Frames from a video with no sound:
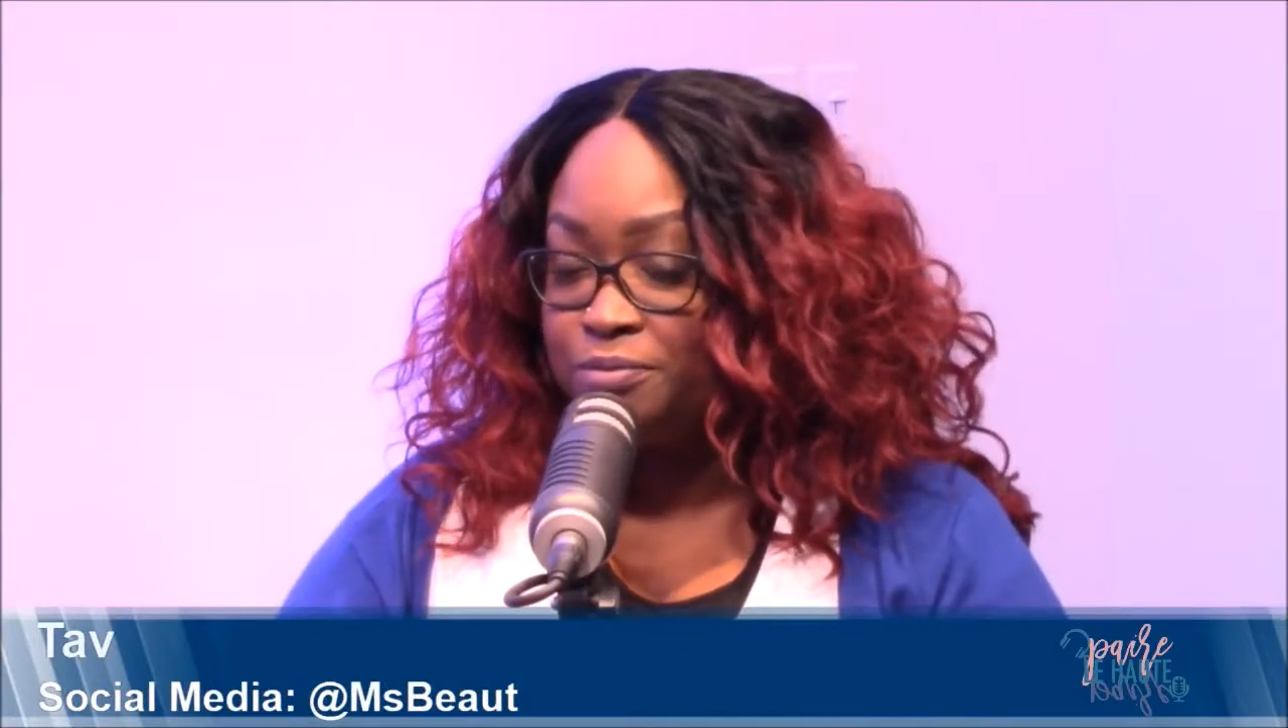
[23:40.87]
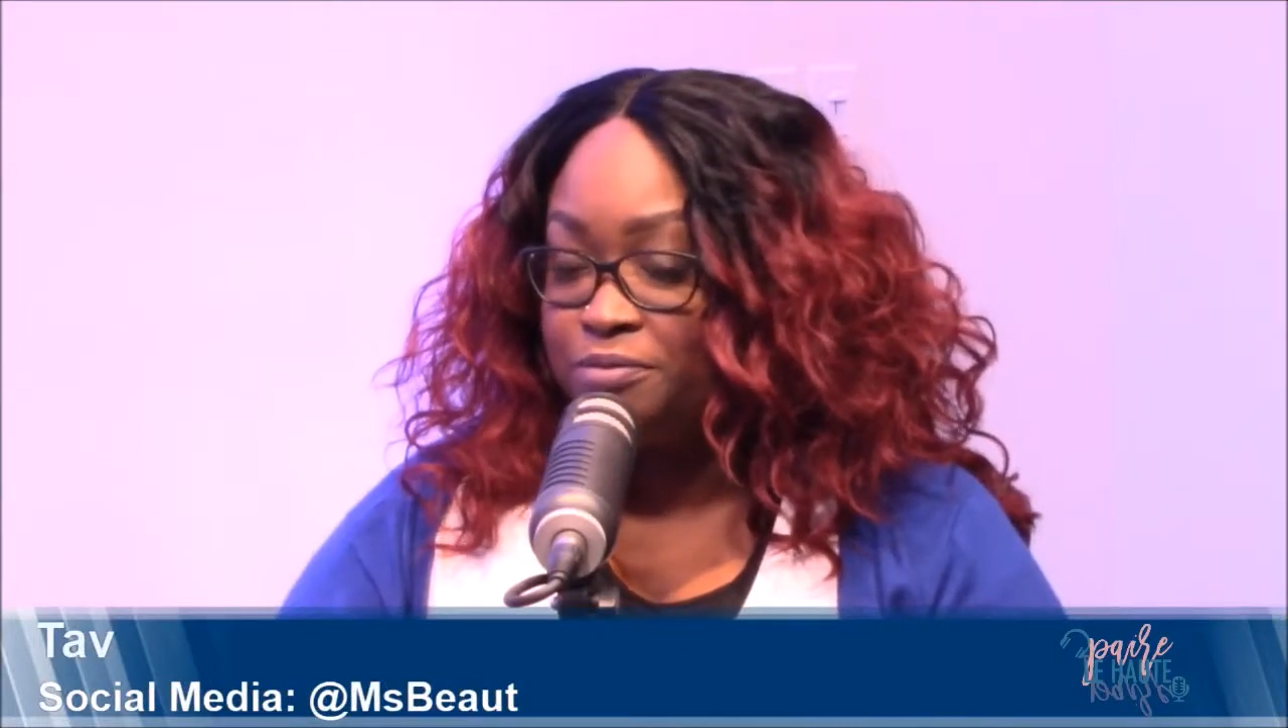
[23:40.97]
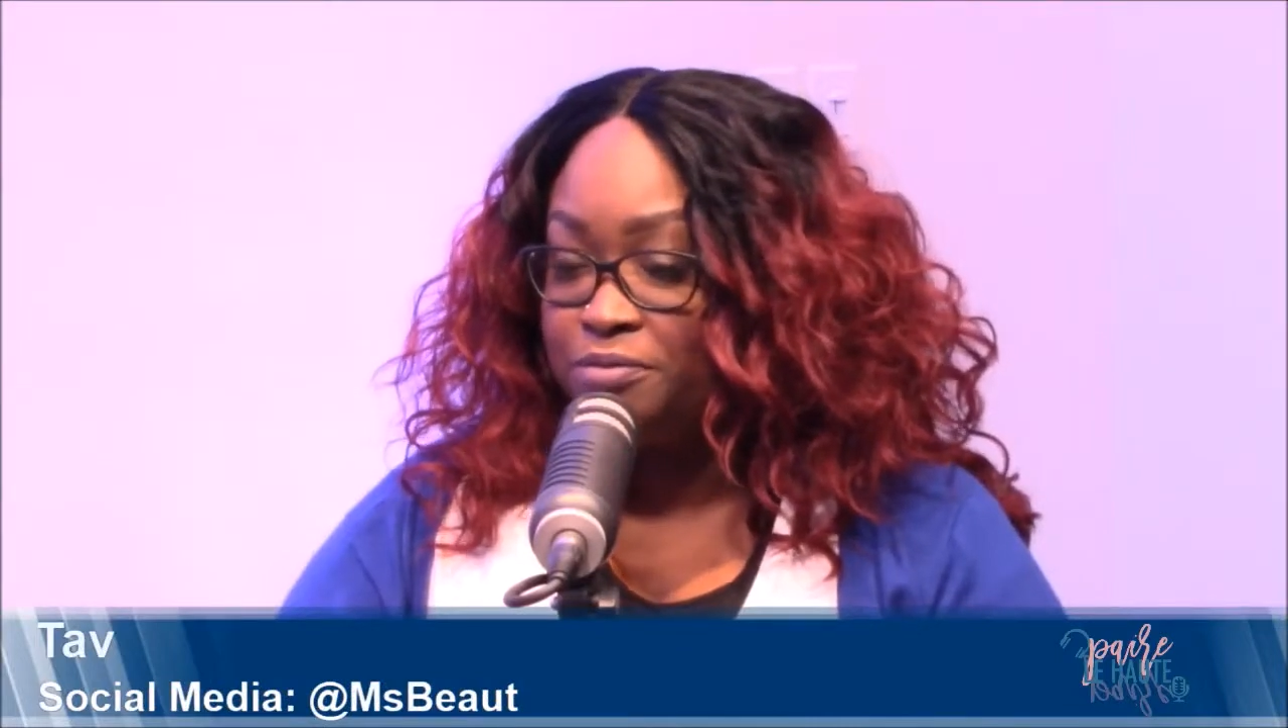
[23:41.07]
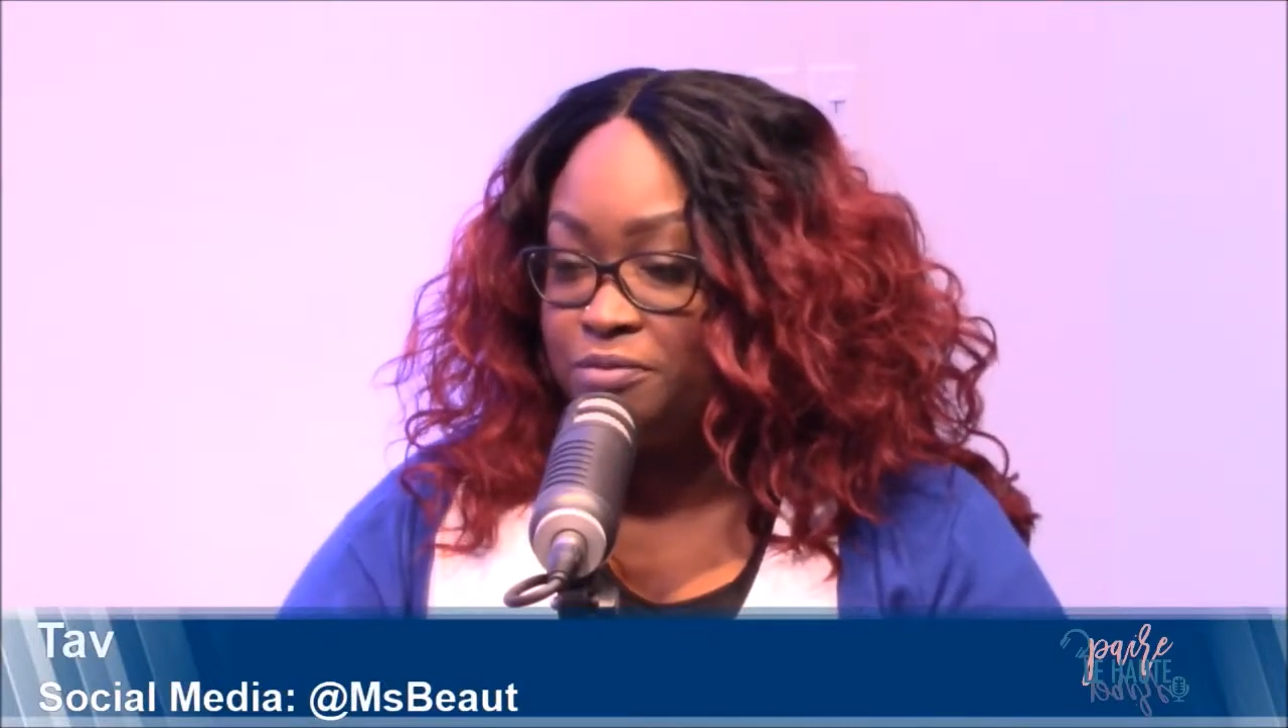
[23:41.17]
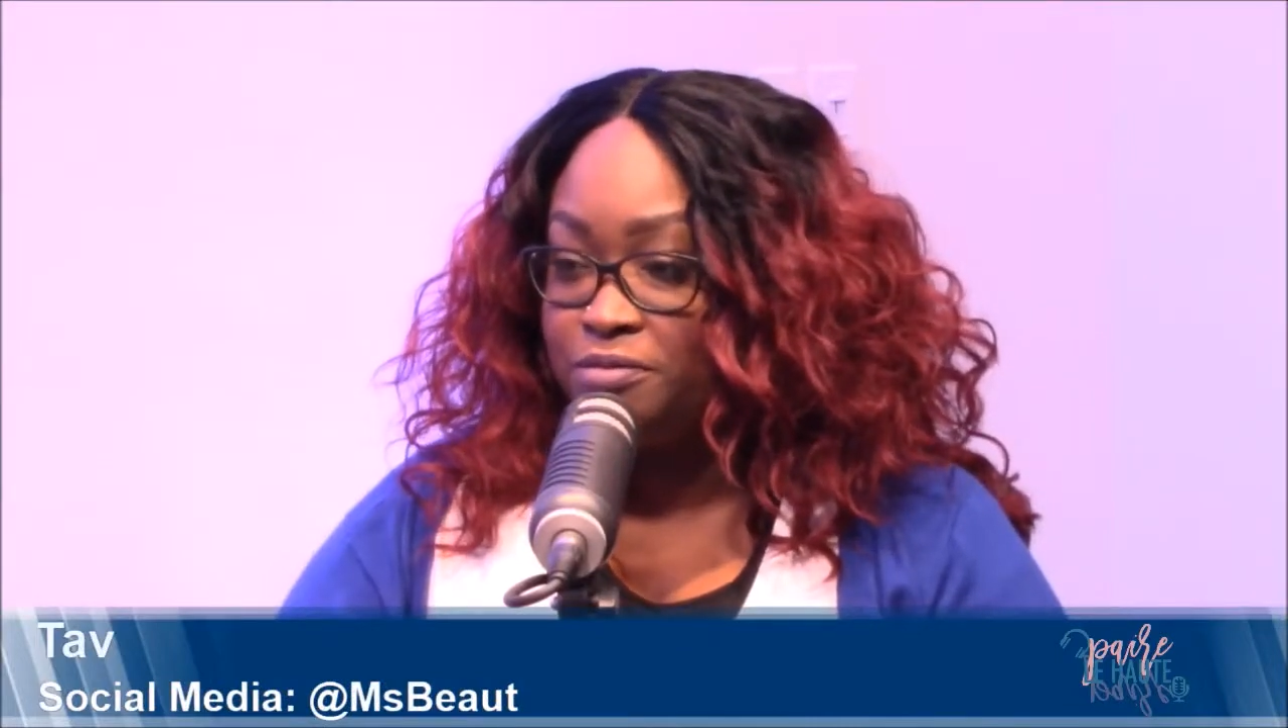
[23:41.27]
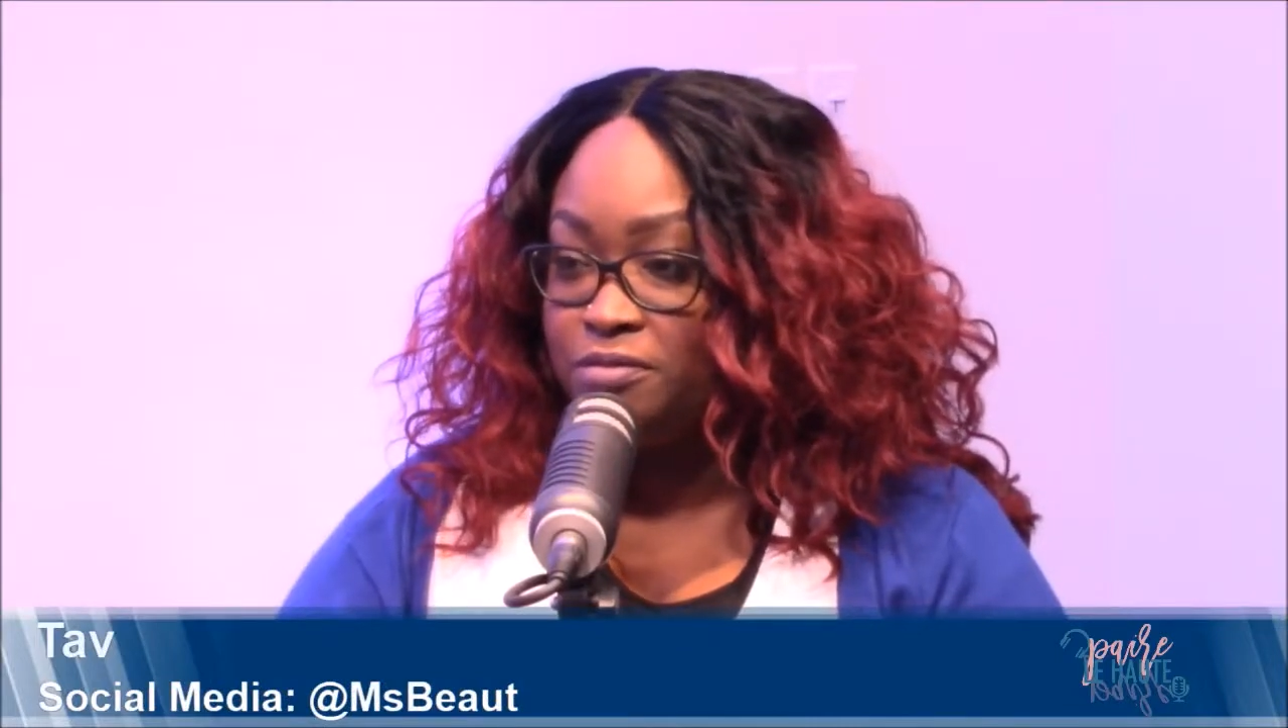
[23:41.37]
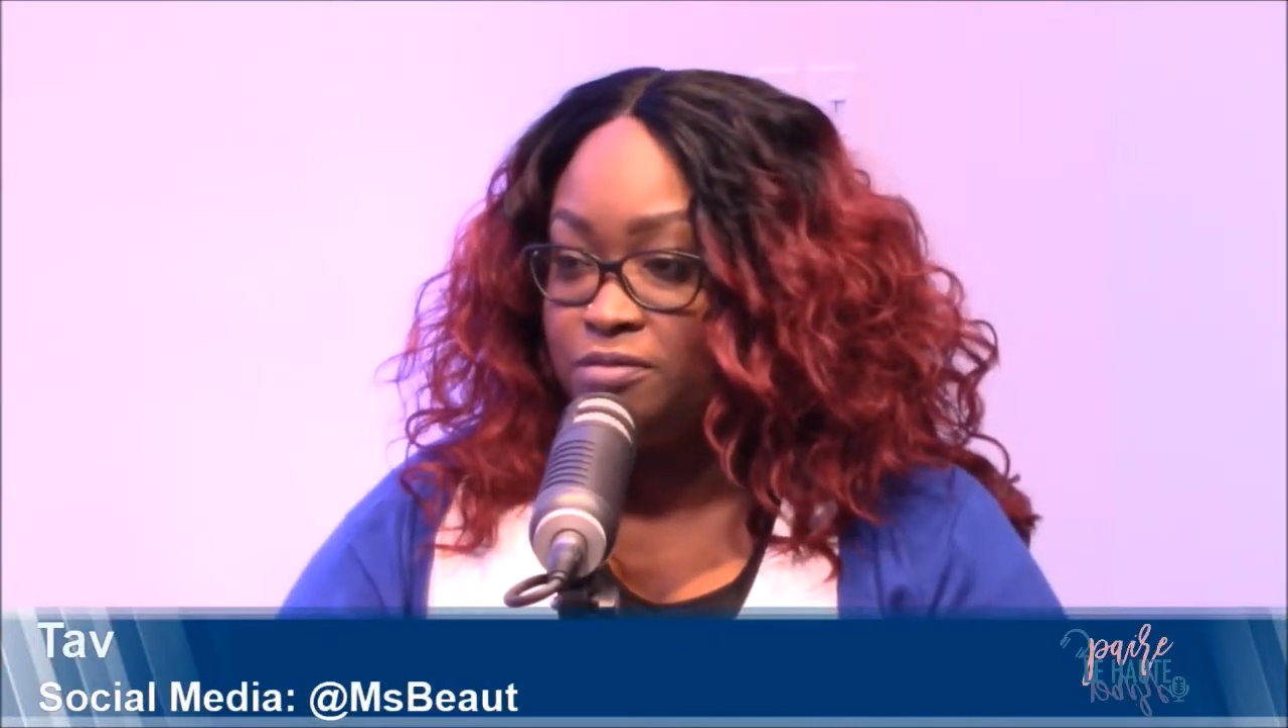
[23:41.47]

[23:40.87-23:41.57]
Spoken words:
was the reason